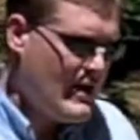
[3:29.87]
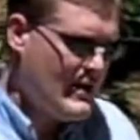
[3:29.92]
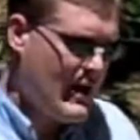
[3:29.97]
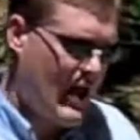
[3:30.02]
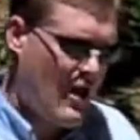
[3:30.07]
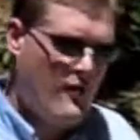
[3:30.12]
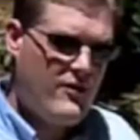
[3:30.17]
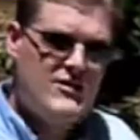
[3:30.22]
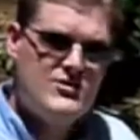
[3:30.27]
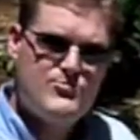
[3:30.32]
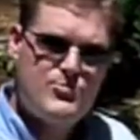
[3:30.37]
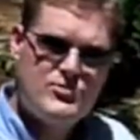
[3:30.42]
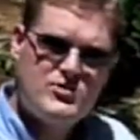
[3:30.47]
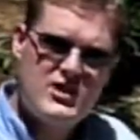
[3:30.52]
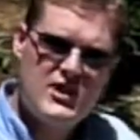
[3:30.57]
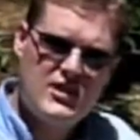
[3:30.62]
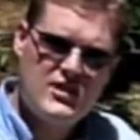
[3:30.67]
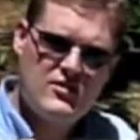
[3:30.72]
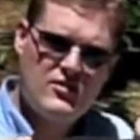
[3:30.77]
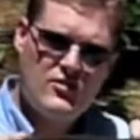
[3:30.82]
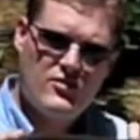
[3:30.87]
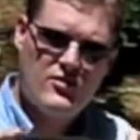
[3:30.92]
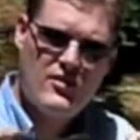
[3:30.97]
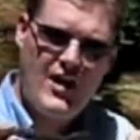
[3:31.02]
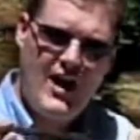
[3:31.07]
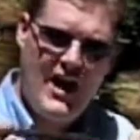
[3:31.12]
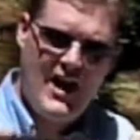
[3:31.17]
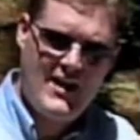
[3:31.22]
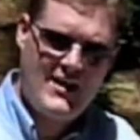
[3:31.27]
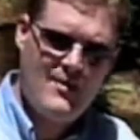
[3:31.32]
Now, this particular
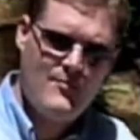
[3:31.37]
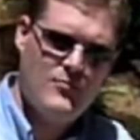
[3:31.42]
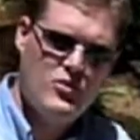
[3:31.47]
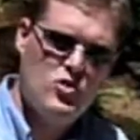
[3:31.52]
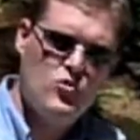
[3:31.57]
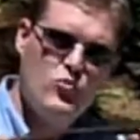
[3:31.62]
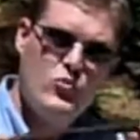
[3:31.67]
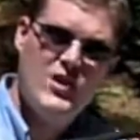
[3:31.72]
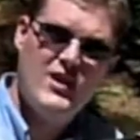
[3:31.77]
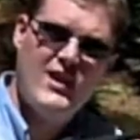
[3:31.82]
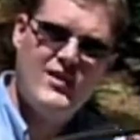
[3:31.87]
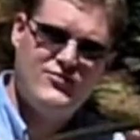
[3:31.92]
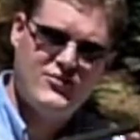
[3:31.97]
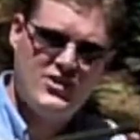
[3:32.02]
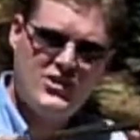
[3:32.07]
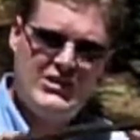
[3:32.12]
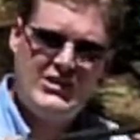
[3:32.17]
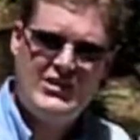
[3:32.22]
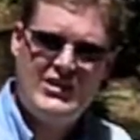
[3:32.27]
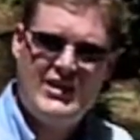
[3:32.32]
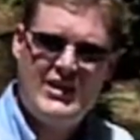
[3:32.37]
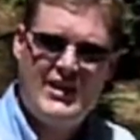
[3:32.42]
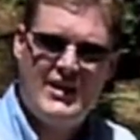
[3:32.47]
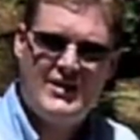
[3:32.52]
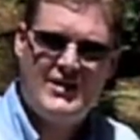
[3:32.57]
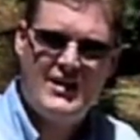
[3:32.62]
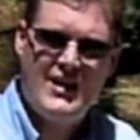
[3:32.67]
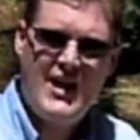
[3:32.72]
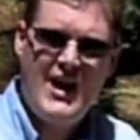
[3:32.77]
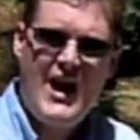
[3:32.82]
item you will have to
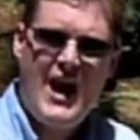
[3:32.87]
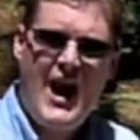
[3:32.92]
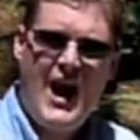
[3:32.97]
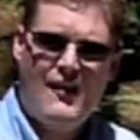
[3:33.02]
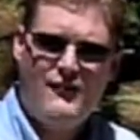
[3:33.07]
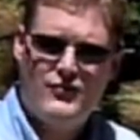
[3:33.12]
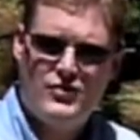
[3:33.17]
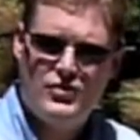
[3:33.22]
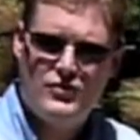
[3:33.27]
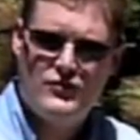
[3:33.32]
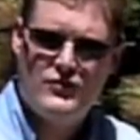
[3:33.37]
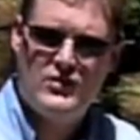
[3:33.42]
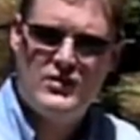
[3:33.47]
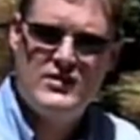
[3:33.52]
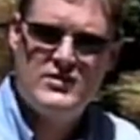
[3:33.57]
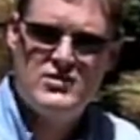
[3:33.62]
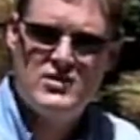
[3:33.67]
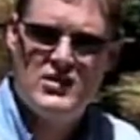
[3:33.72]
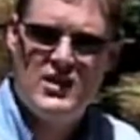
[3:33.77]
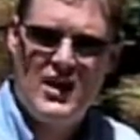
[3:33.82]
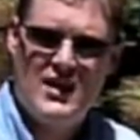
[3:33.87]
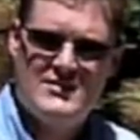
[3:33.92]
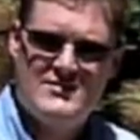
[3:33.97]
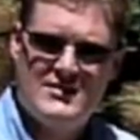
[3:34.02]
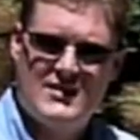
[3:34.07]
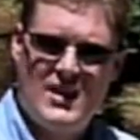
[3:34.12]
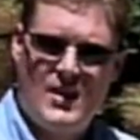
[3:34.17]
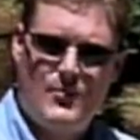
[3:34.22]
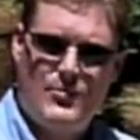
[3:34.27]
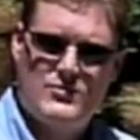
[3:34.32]
clean after you've cleaned your guns
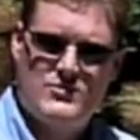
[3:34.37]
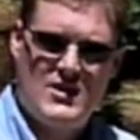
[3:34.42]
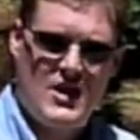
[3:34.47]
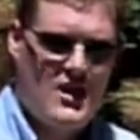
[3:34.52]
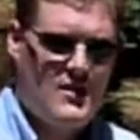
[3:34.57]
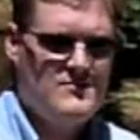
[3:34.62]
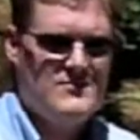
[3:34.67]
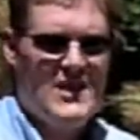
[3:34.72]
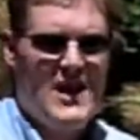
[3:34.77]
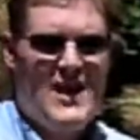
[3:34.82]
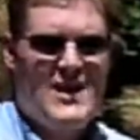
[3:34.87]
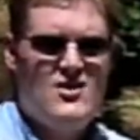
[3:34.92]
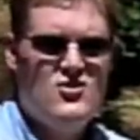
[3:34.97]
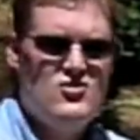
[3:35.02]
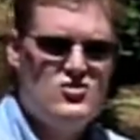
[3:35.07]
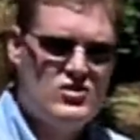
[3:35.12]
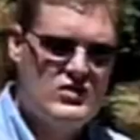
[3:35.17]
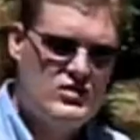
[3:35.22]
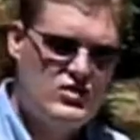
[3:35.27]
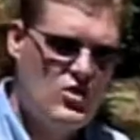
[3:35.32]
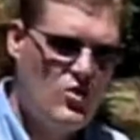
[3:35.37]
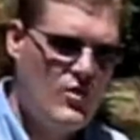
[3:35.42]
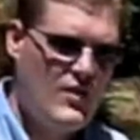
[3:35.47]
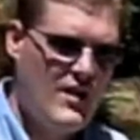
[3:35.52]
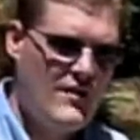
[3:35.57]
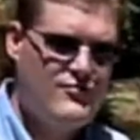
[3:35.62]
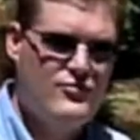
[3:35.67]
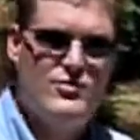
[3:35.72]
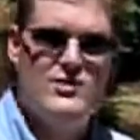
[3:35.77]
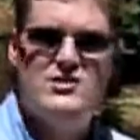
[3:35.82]
a couple times. I usually do
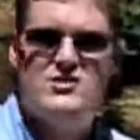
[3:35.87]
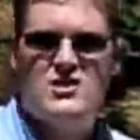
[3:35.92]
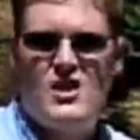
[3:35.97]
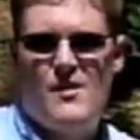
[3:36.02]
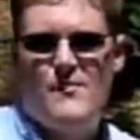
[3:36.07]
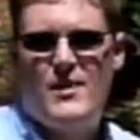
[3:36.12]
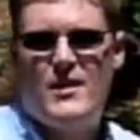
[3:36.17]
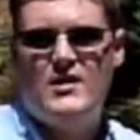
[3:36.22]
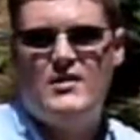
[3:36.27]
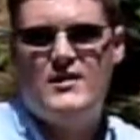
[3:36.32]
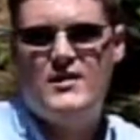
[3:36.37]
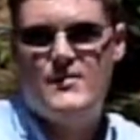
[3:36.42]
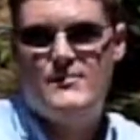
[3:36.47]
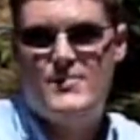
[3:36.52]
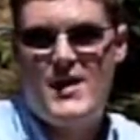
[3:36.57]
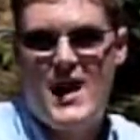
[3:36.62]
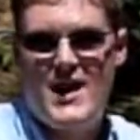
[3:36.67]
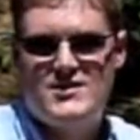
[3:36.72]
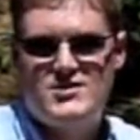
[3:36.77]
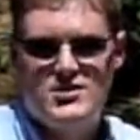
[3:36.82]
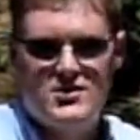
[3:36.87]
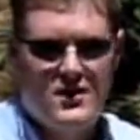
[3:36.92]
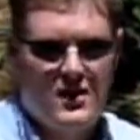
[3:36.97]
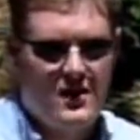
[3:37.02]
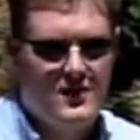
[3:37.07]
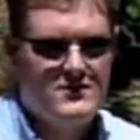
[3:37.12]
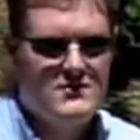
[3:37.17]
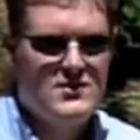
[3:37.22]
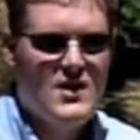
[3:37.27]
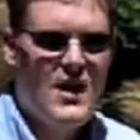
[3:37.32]
it after each time I clean a batch of
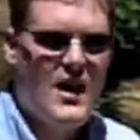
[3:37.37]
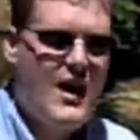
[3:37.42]
guns.